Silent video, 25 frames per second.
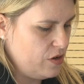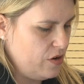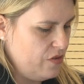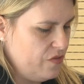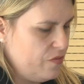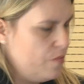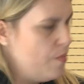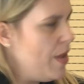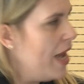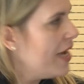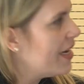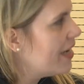
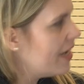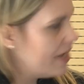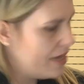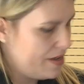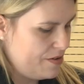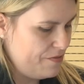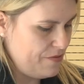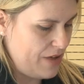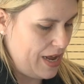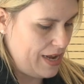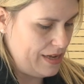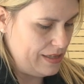of
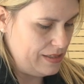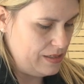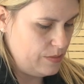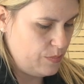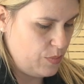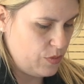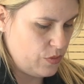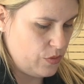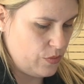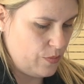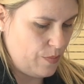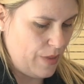making
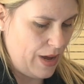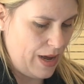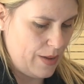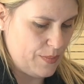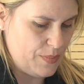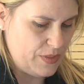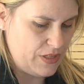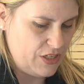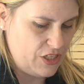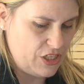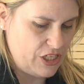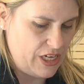available,
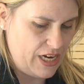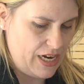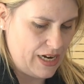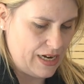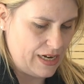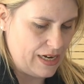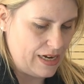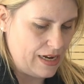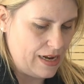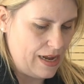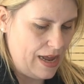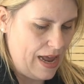
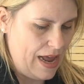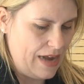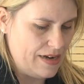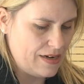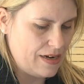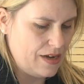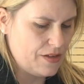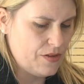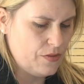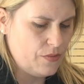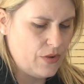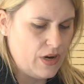publishing,
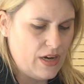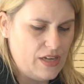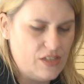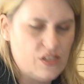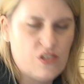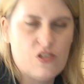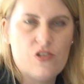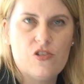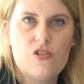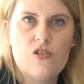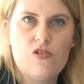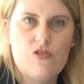and
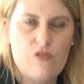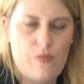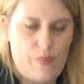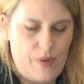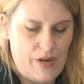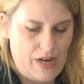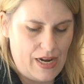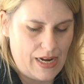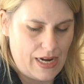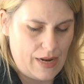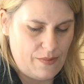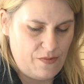otherwise
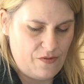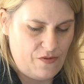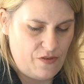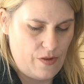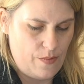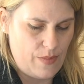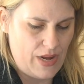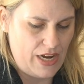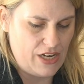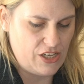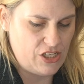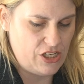distributing
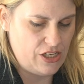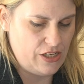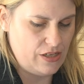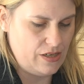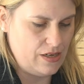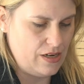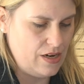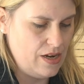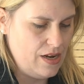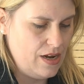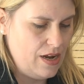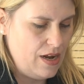
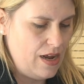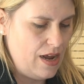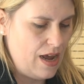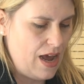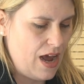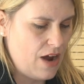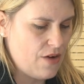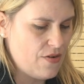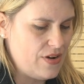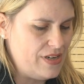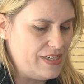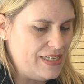information
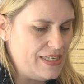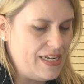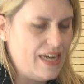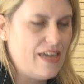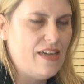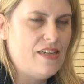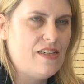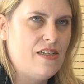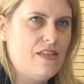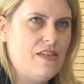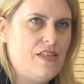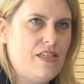are
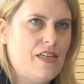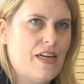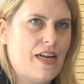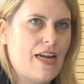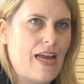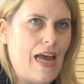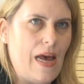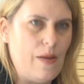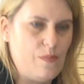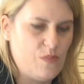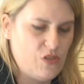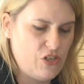intended to
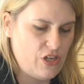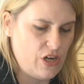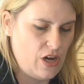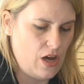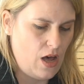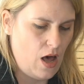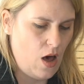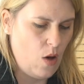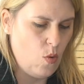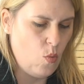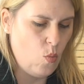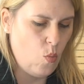
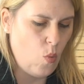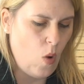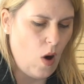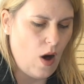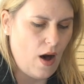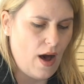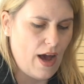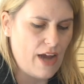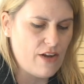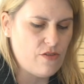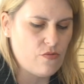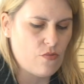capture a
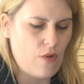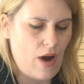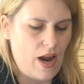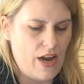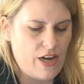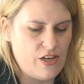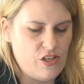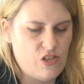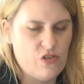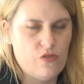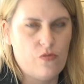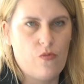wide
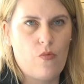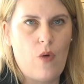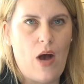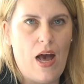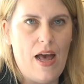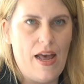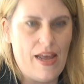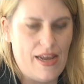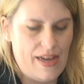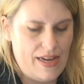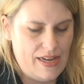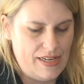range of
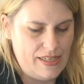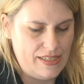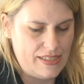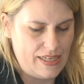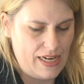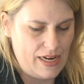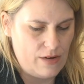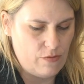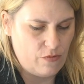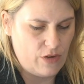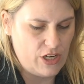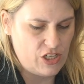ways
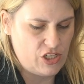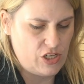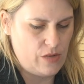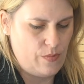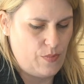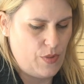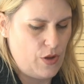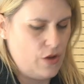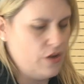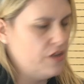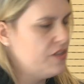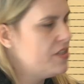in which a
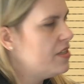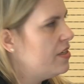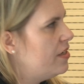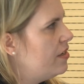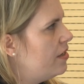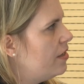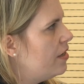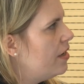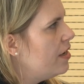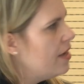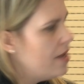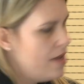
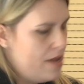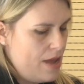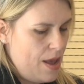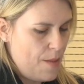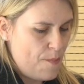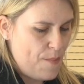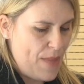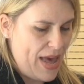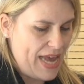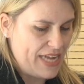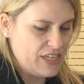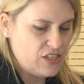person
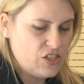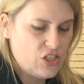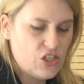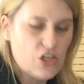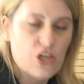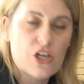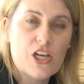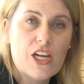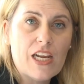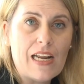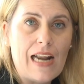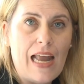may
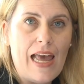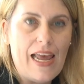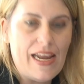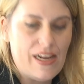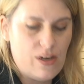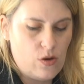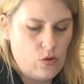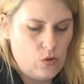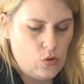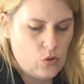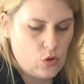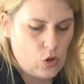
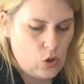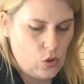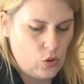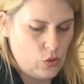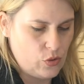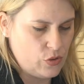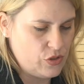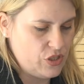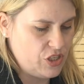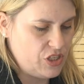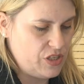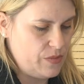circulate or
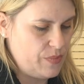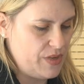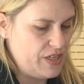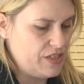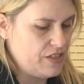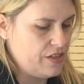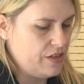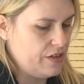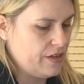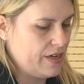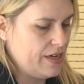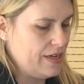cause to be
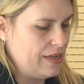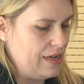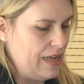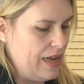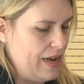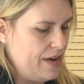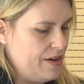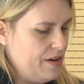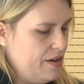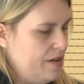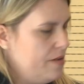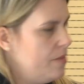
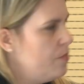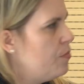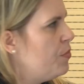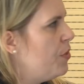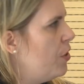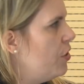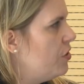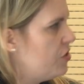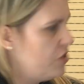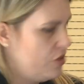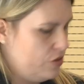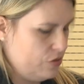circulated
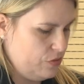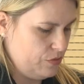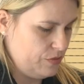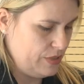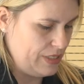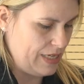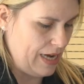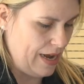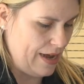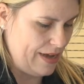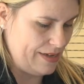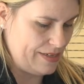personal
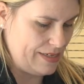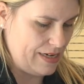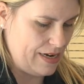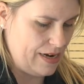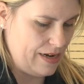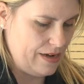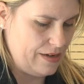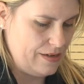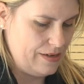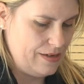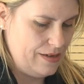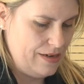
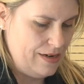data.